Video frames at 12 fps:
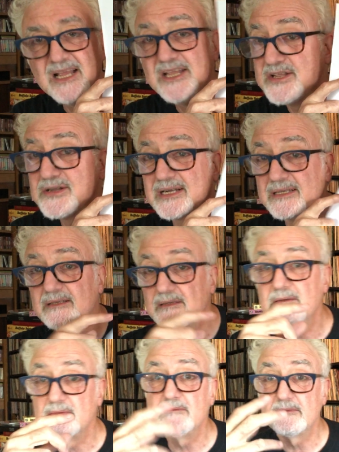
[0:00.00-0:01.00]
you can
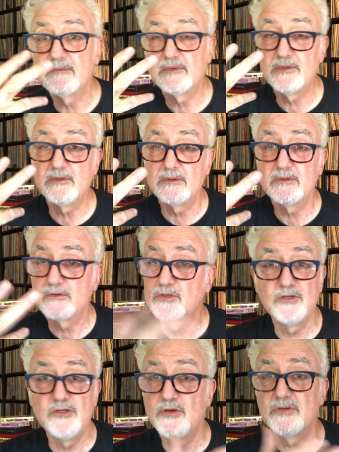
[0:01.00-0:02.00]

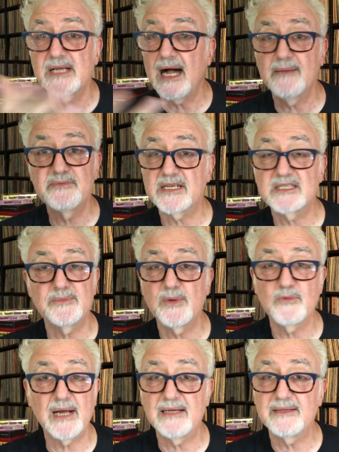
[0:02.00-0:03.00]
use objects from
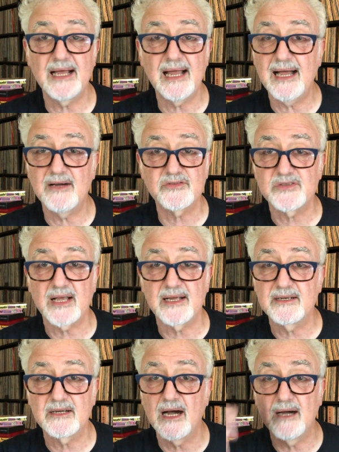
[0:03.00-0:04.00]
around the house,
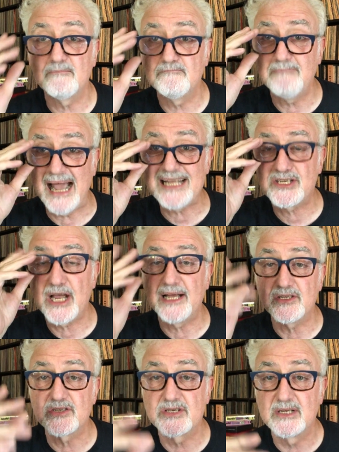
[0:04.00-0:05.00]
like match
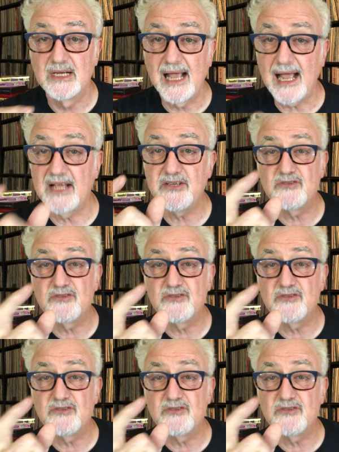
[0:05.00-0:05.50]
heads, and you